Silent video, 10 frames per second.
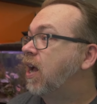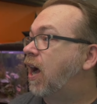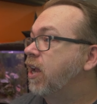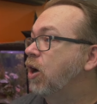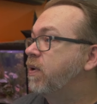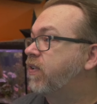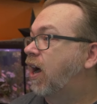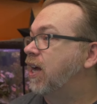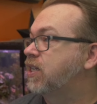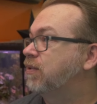uh, here we've
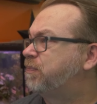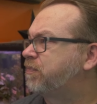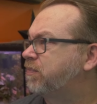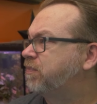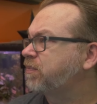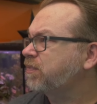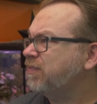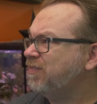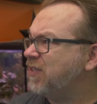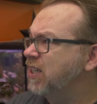got,
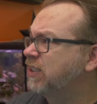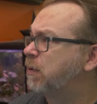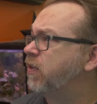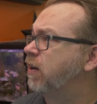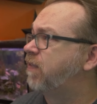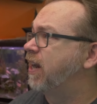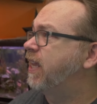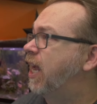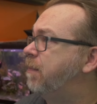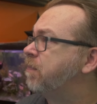let's go over here and find a
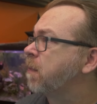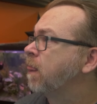game.